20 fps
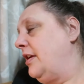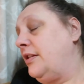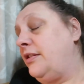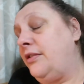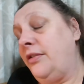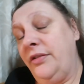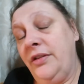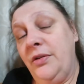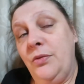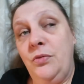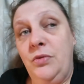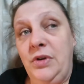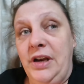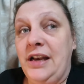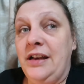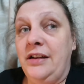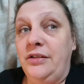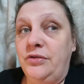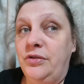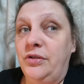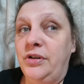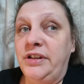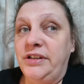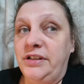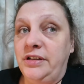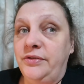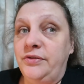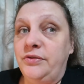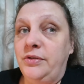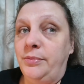Not that all electronic
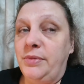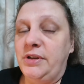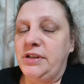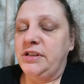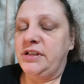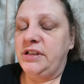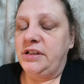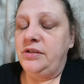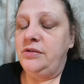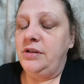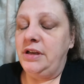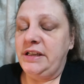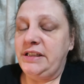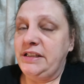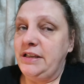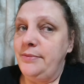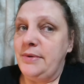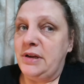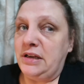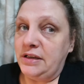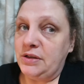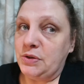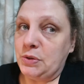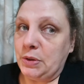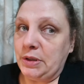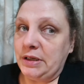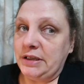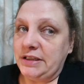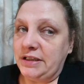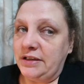stuff's rubbish, because I do like some
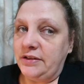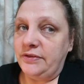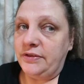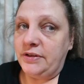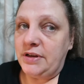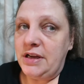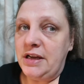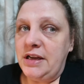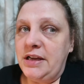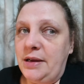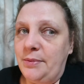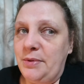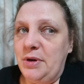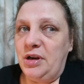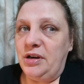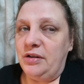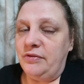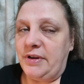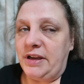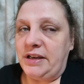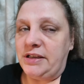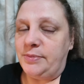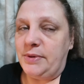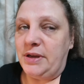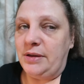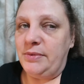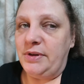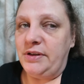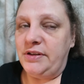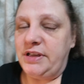electronic stuff. I'm not going to rant
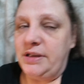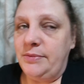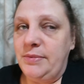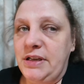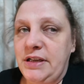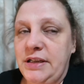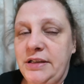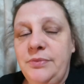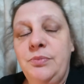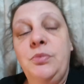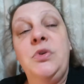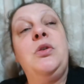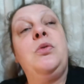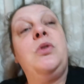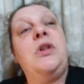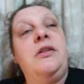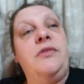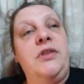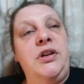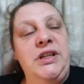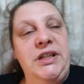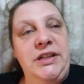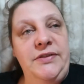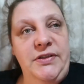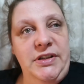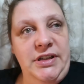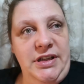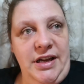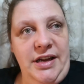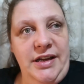about music because we all have our
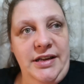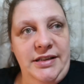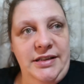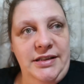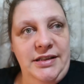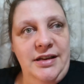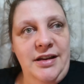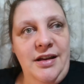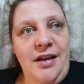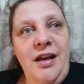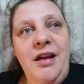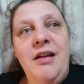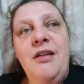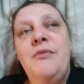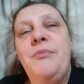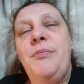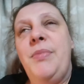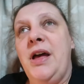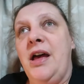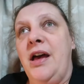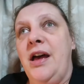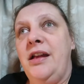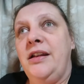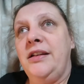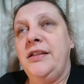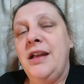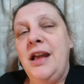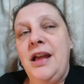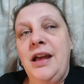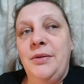different tastes.
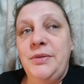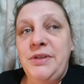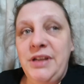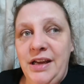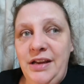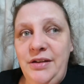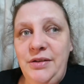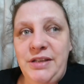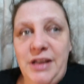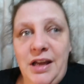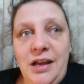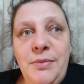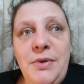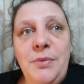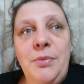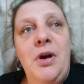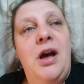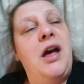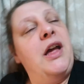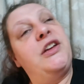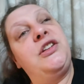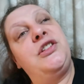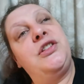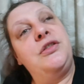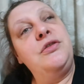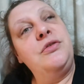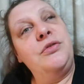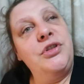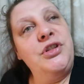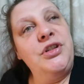But how dare you tell me what I
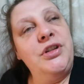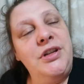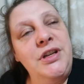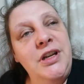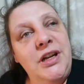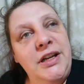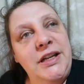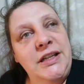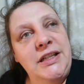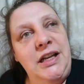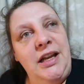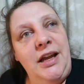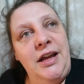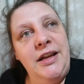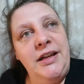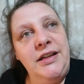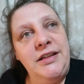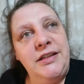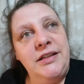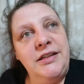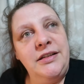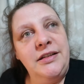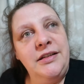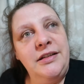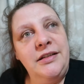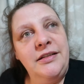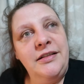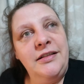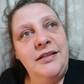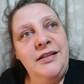shouldn't or shouldn't idolise?
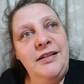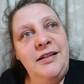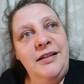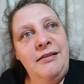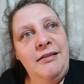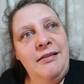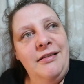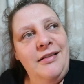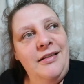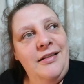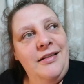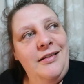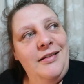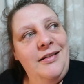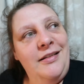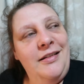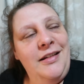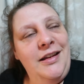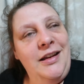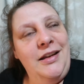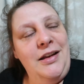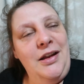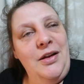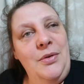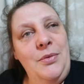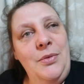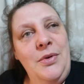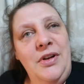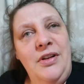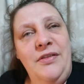You
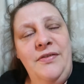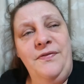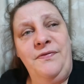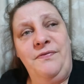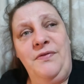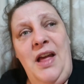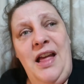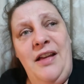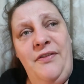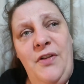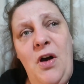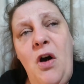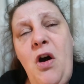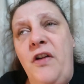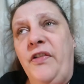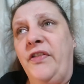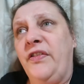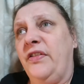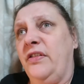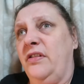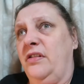know, F off.